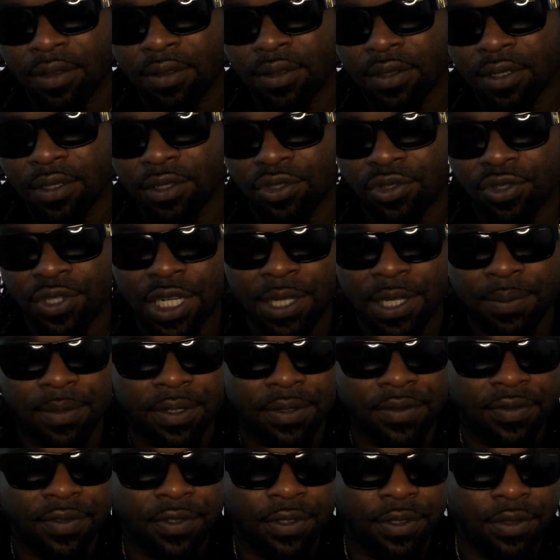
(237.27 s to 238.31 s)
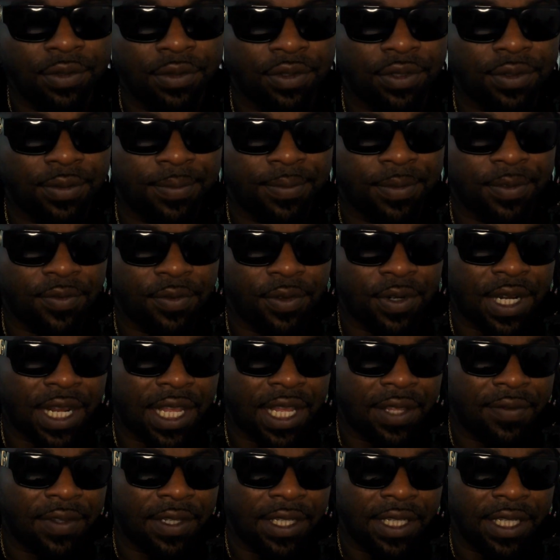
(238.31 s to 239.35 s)
the streaming views before they
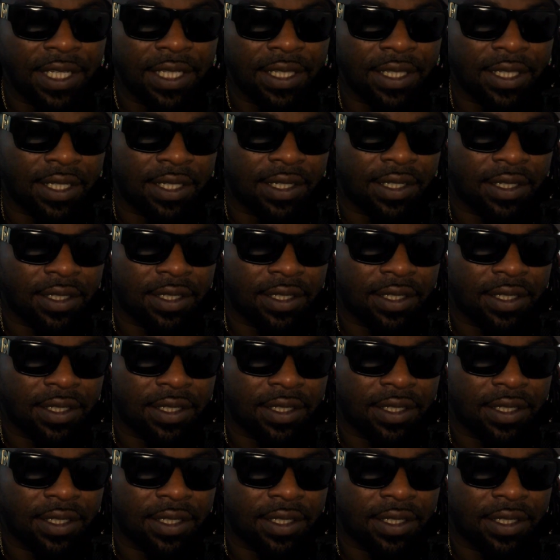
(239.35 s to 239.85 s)
even get there.